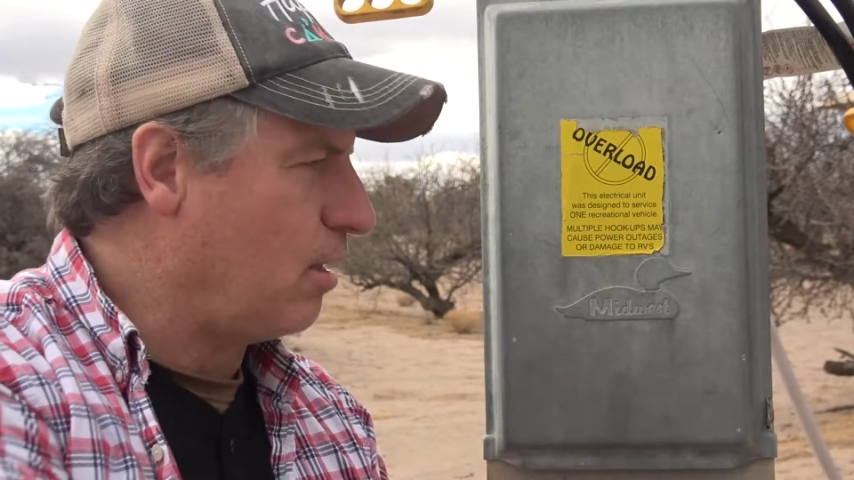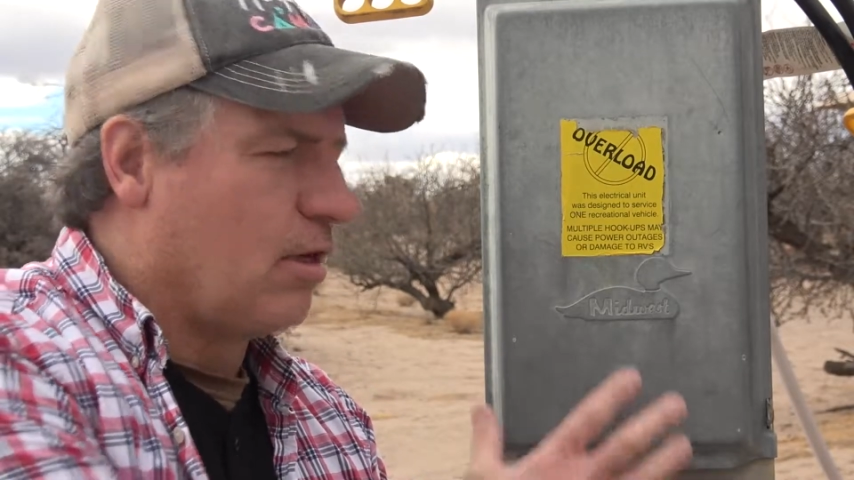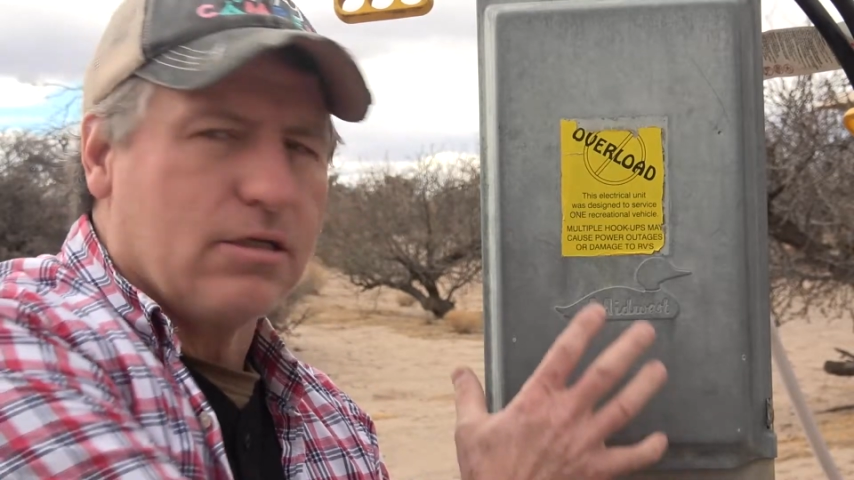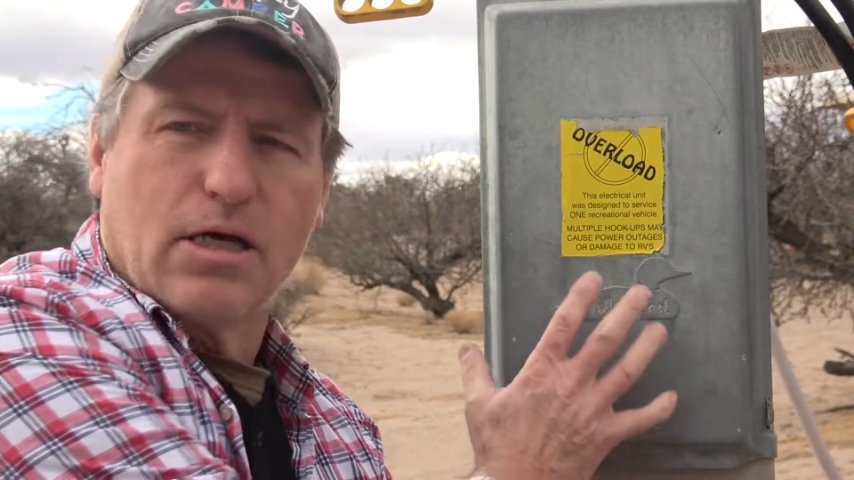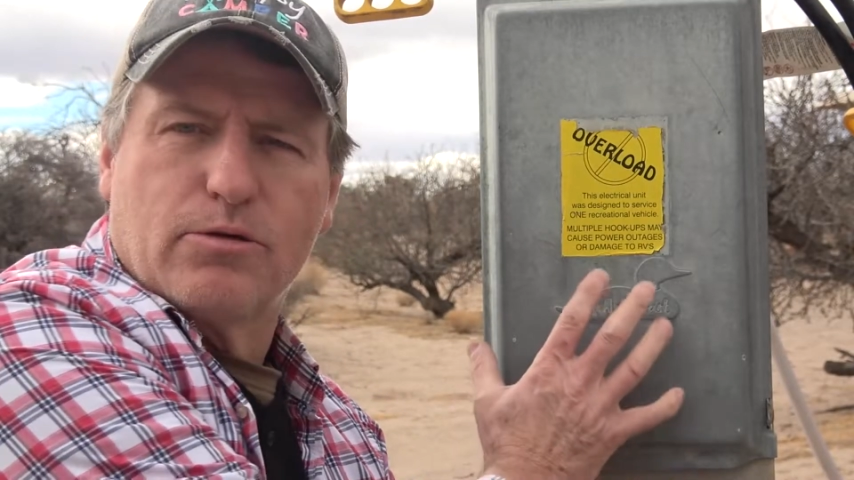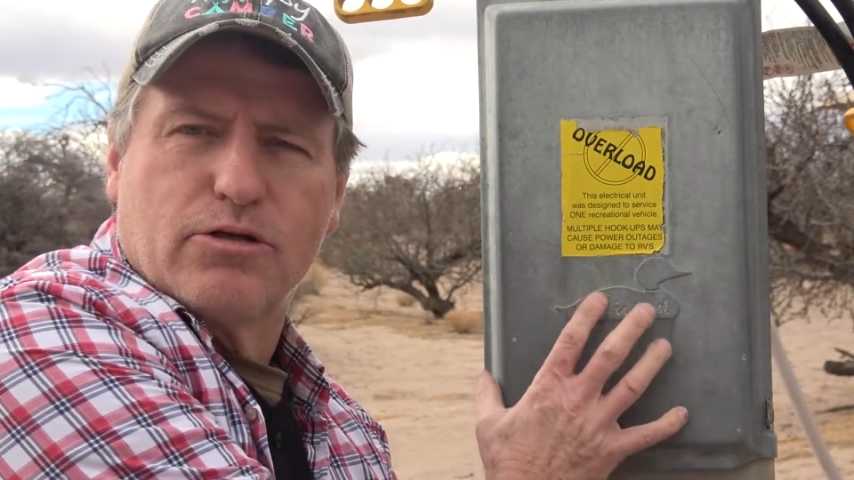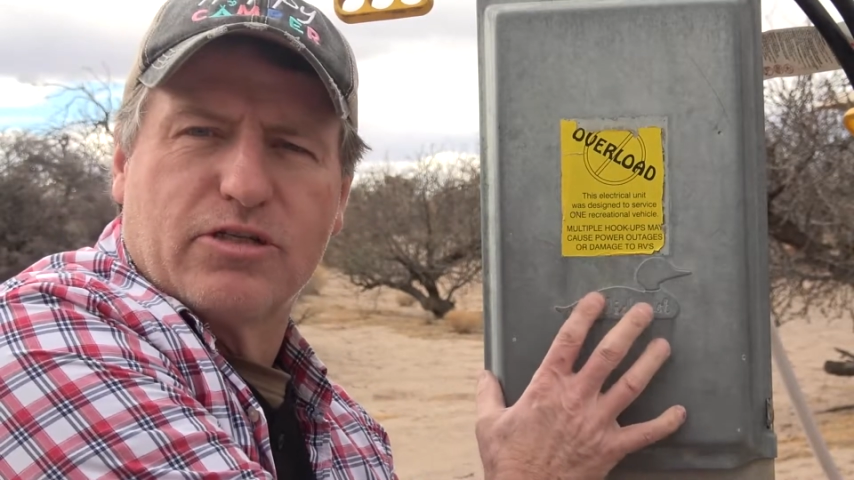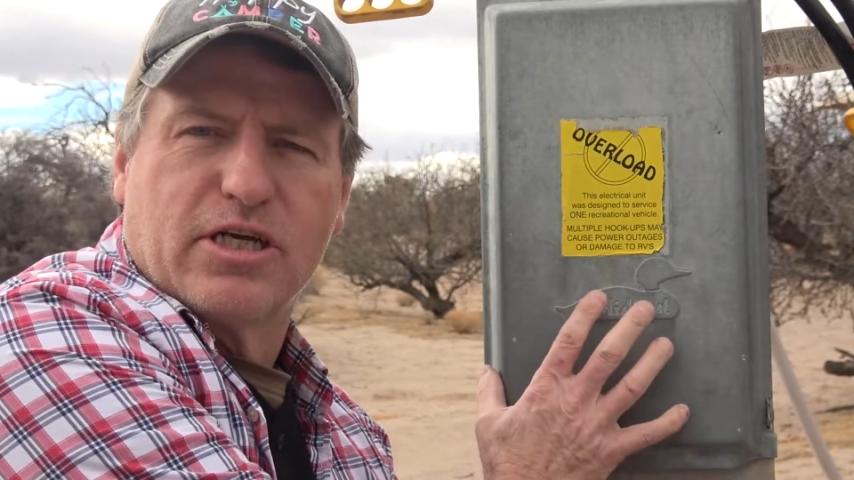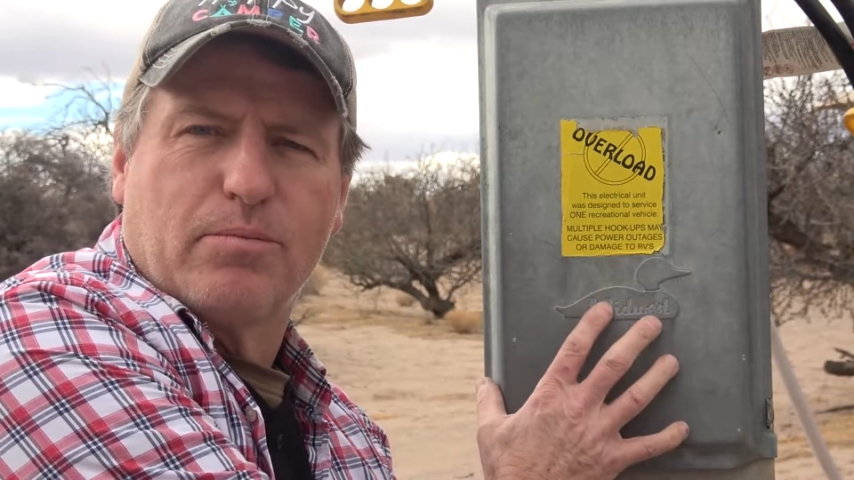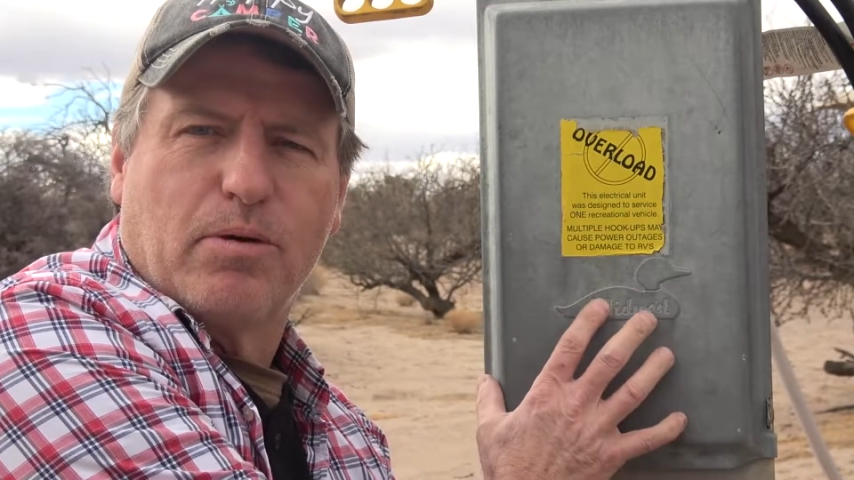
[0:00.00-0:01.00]
a lot of times you'll
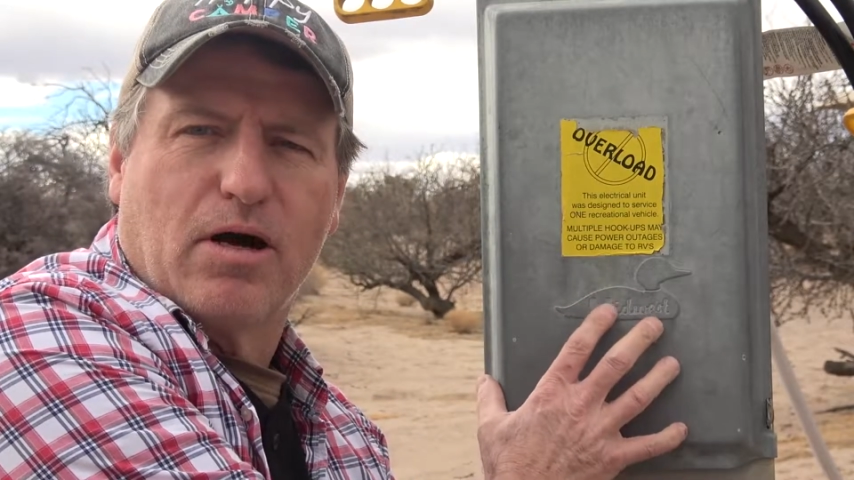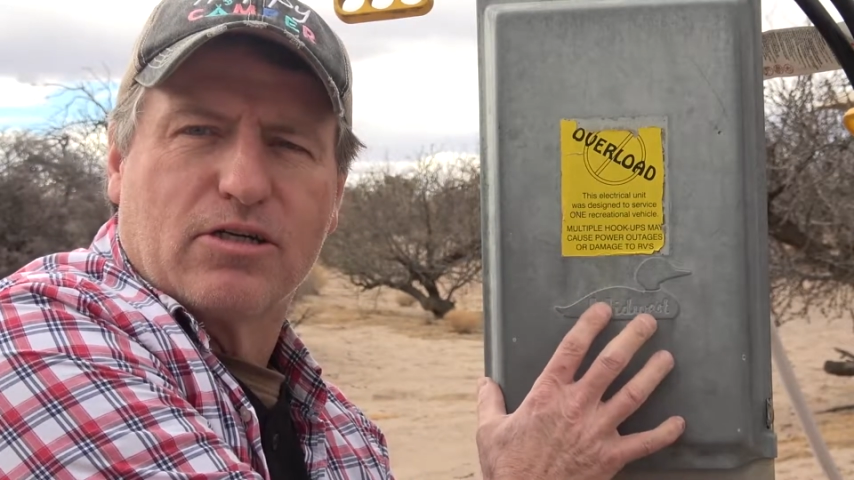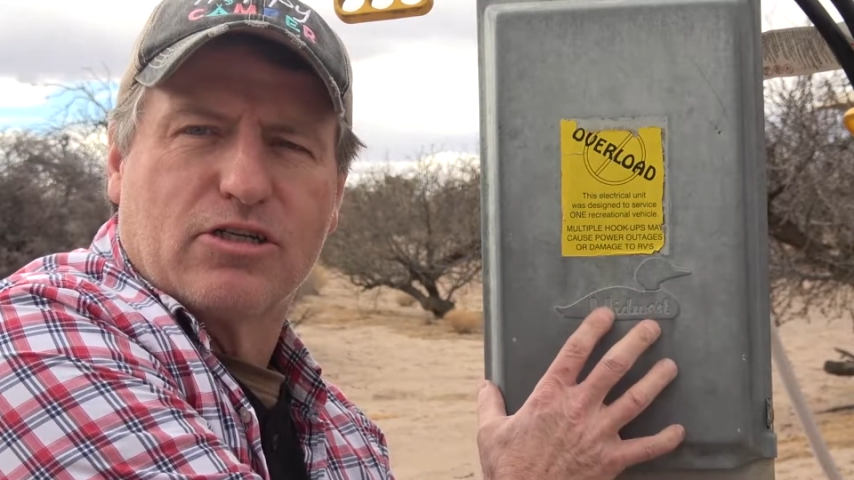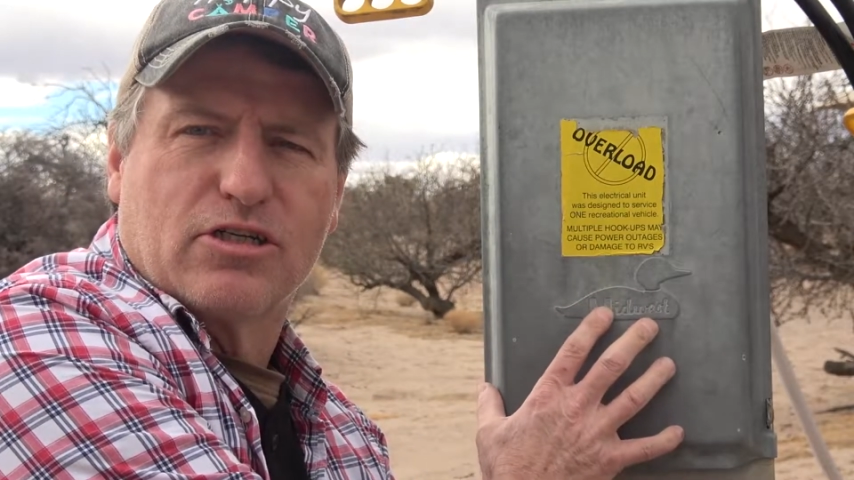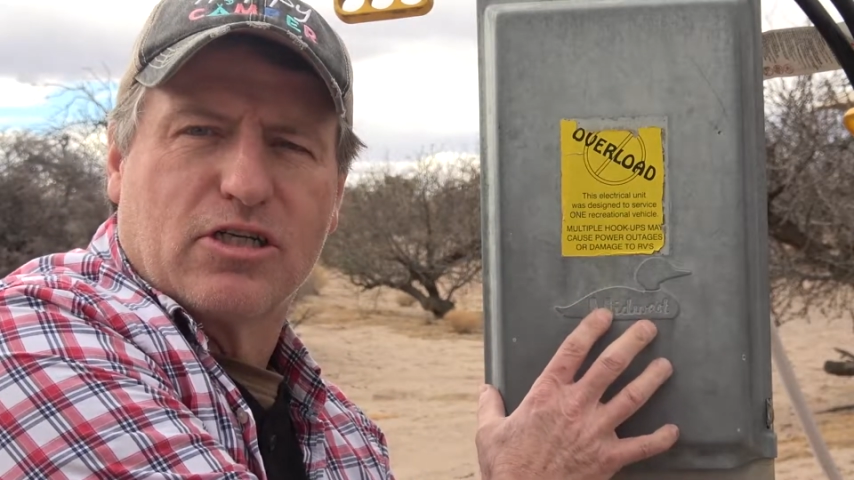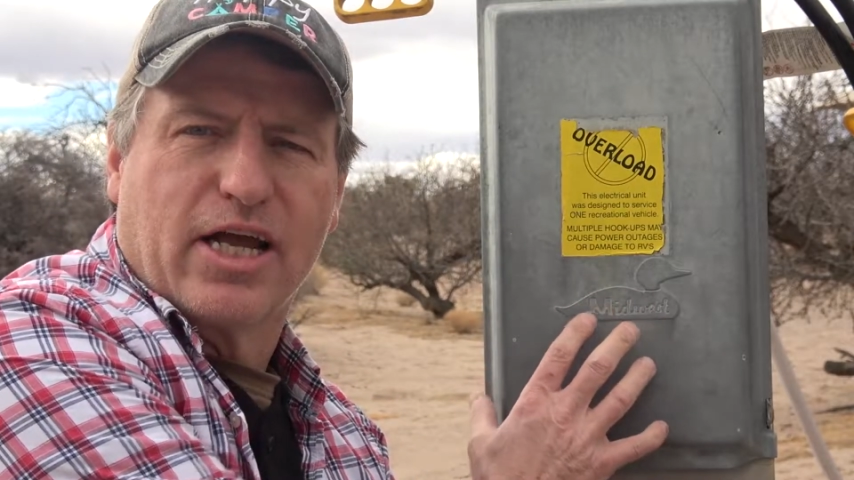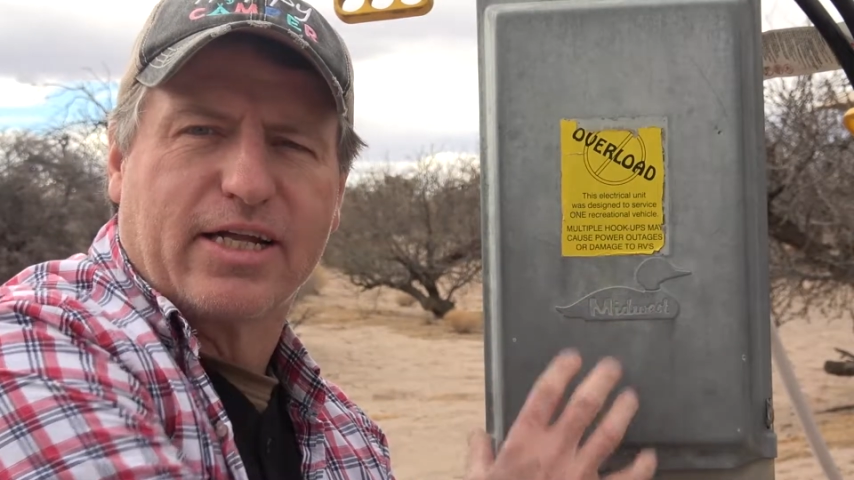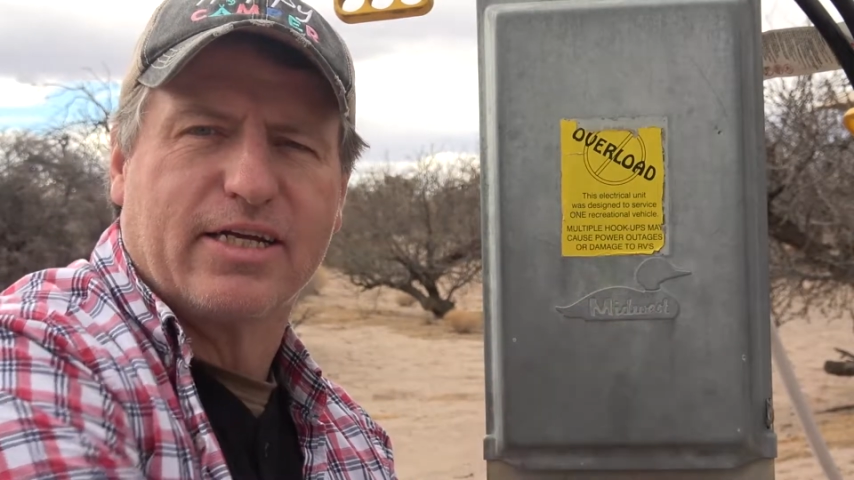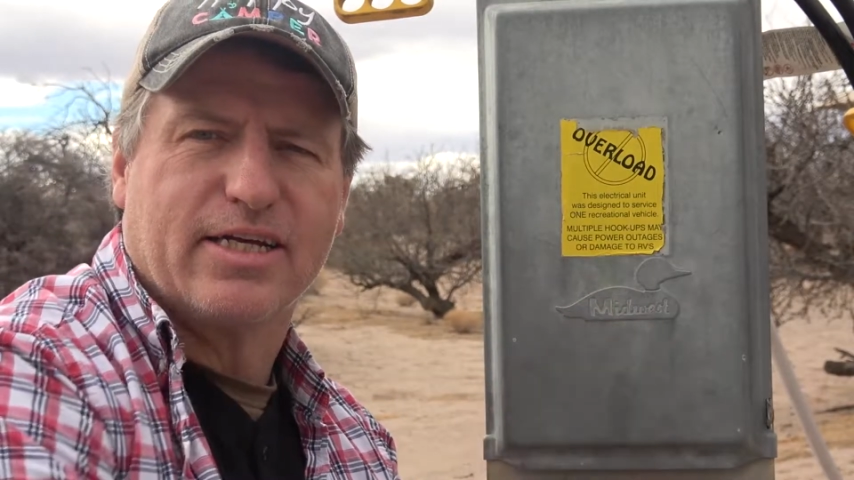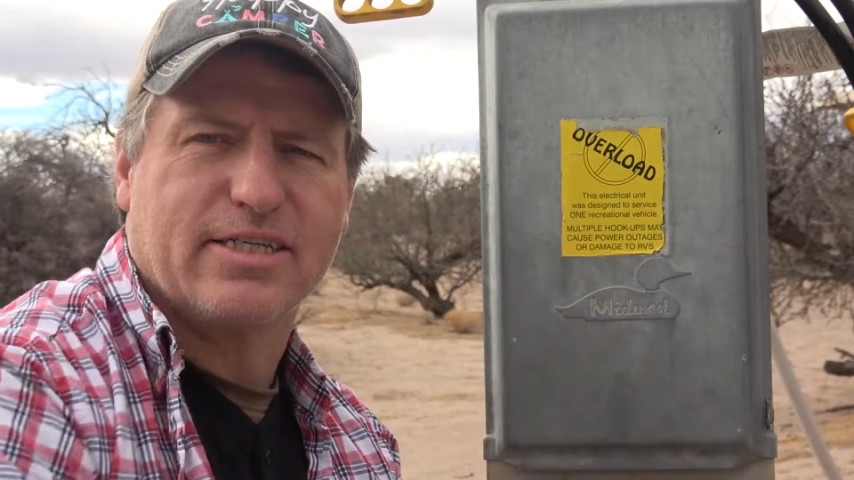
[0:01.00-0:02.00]
see a box just like
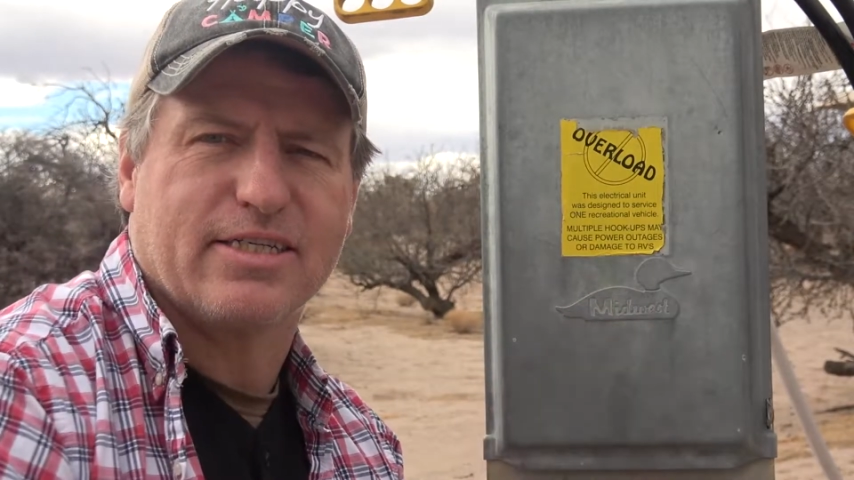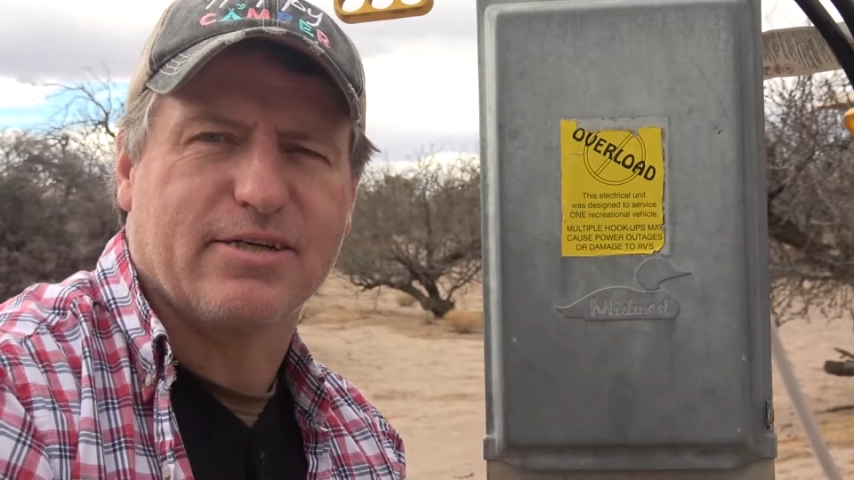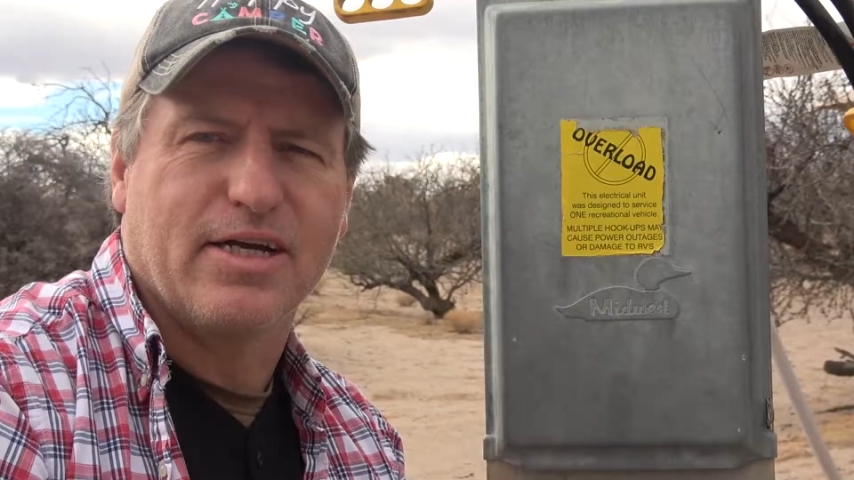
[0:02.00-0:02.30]
this